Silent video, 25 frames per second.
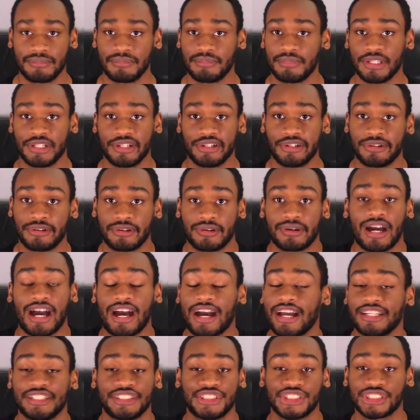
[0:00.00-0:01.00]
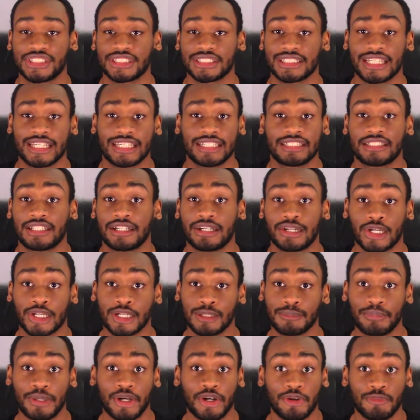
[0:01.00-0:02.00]
I just like talking
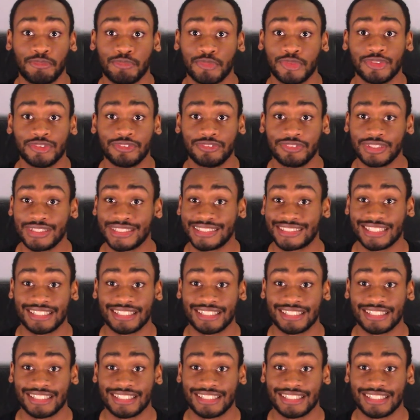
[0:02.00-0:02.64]
about movies.